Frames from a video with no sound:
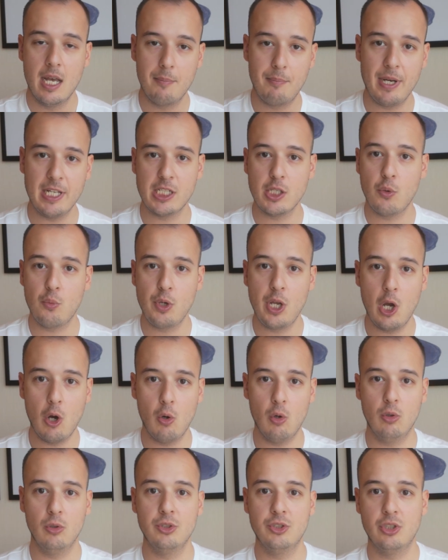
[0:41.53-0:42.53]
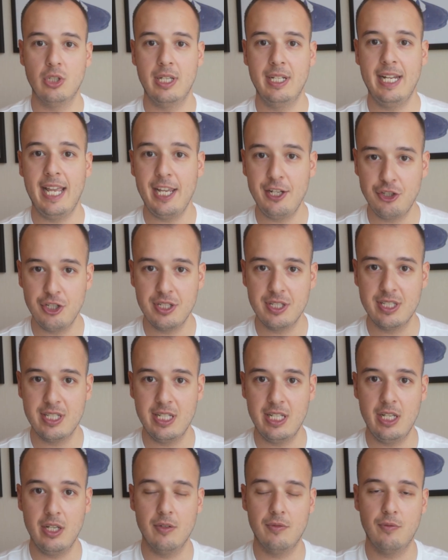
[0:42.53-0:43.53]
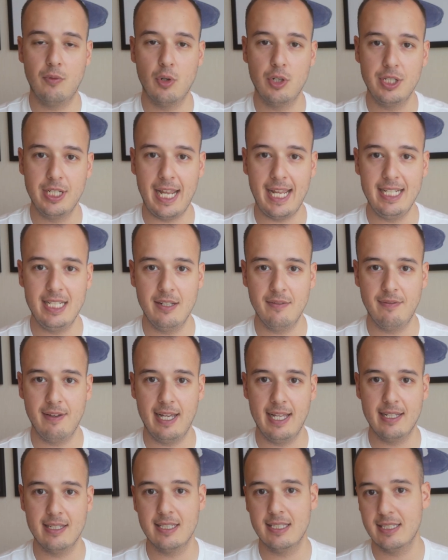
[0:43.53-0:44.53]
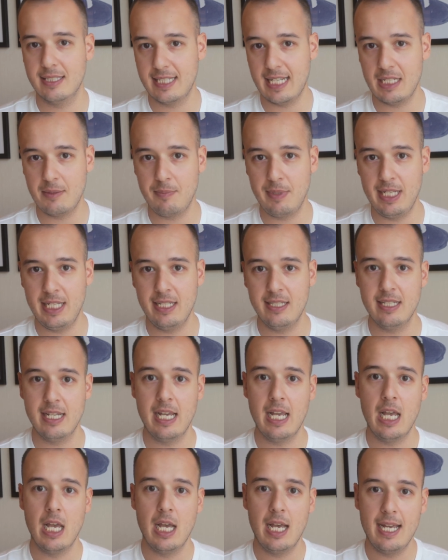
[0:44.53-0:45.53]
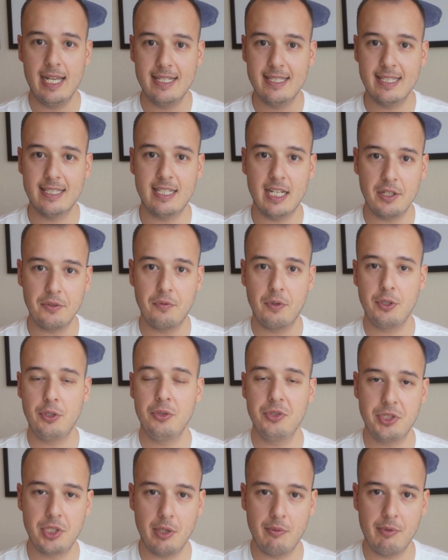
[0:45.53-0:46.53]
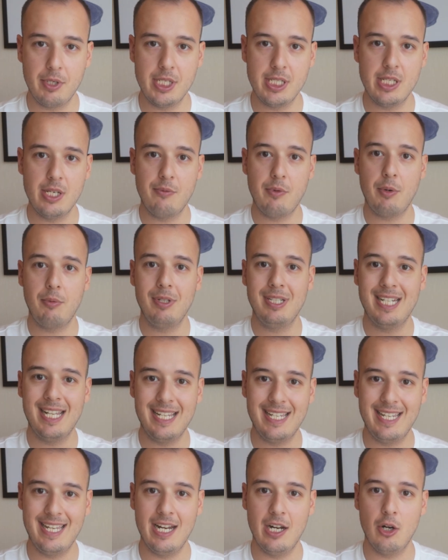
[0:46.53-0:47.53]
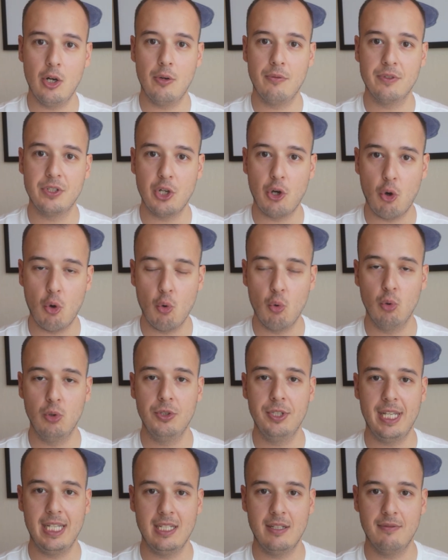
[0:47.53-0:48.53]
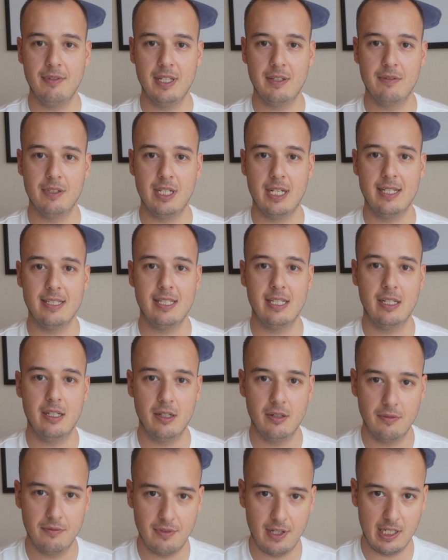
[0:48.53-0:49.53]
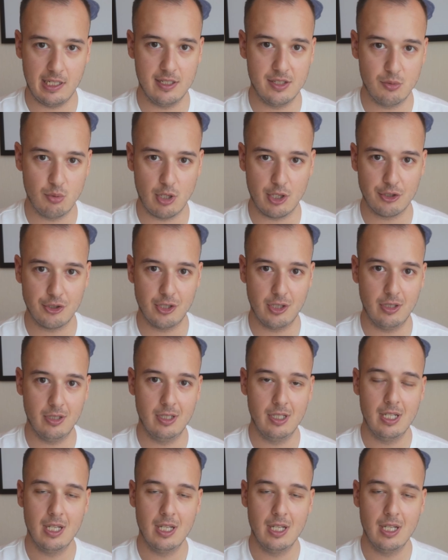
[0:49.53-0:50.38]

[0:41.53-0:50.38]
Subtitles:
but we are also an agency for native ads. That means it's a done for you service where we take care of the whole native advertising funnel structure.